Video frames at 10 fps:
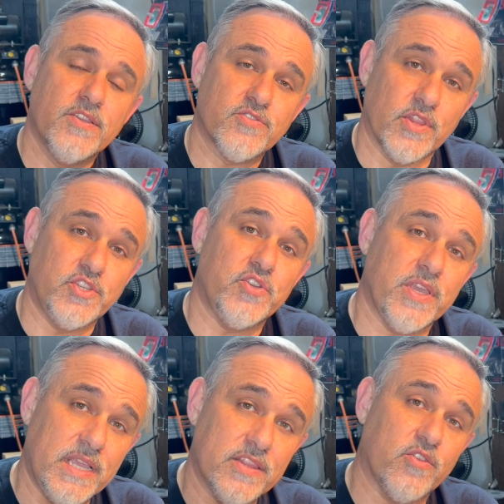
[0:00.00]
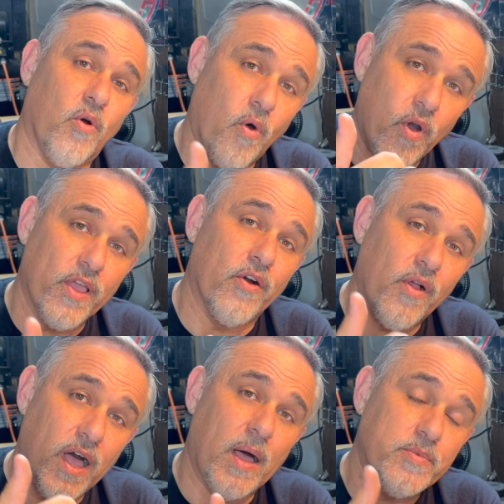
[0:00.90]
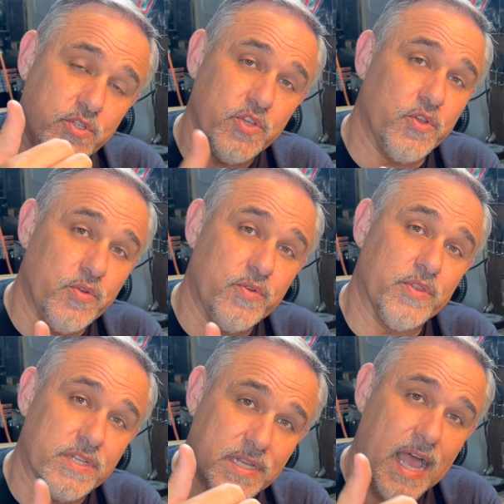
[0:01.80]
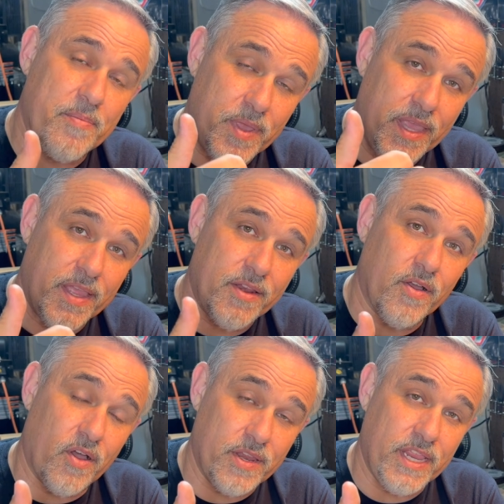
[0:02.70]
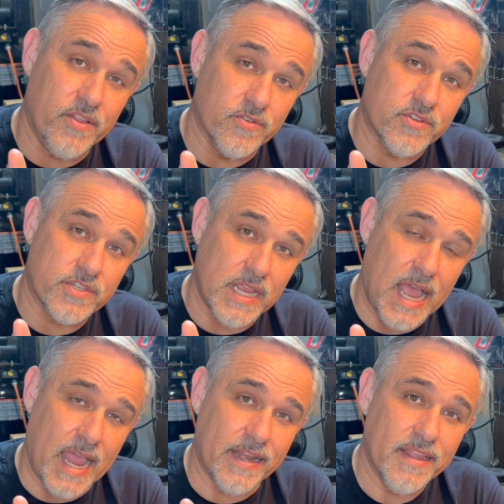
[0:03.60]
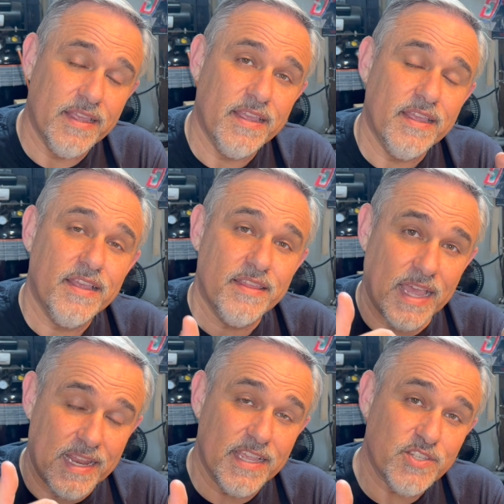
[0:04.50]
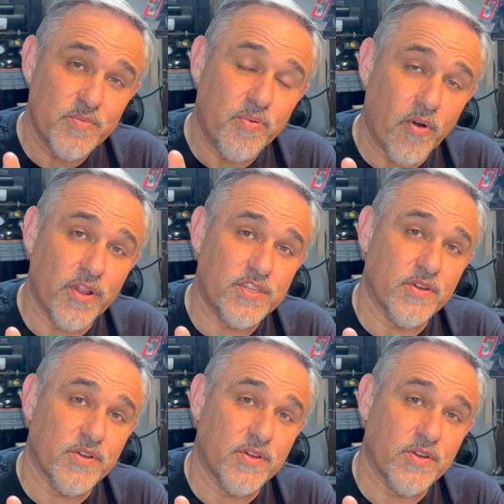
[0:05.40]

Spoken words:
so that you can get the oil up to the top end on either side. That is important to